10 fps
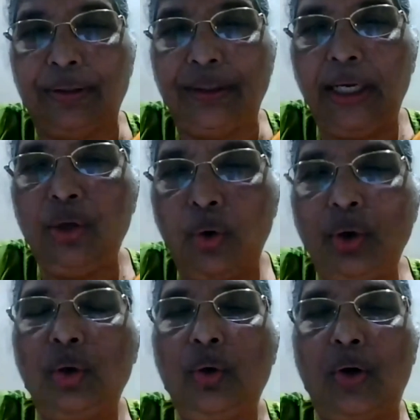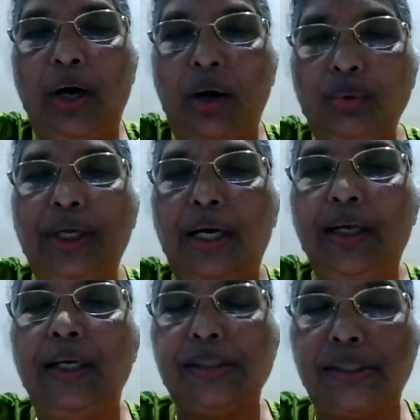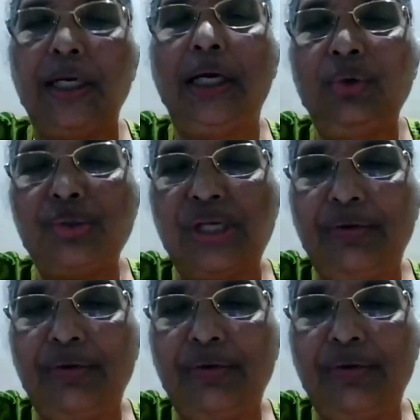They don't know how the single-use